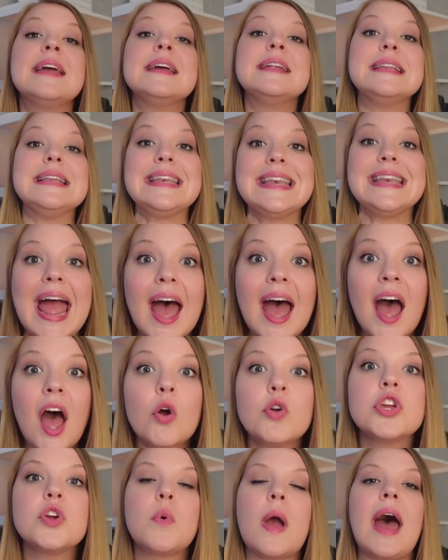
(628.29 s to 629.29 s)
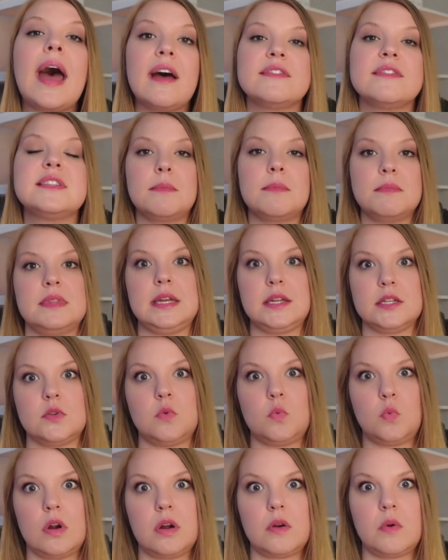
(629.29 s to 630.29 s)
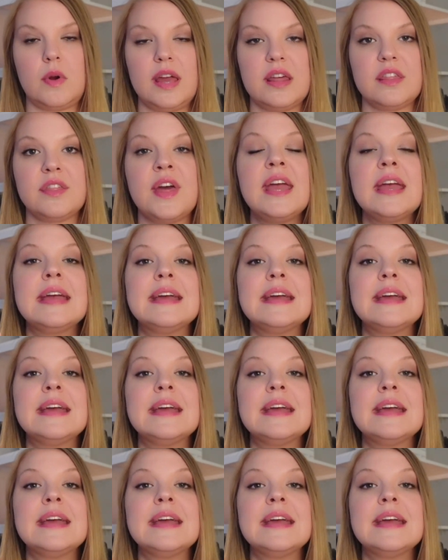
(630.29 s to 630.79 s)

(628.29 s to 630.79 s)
Now you have something to work with.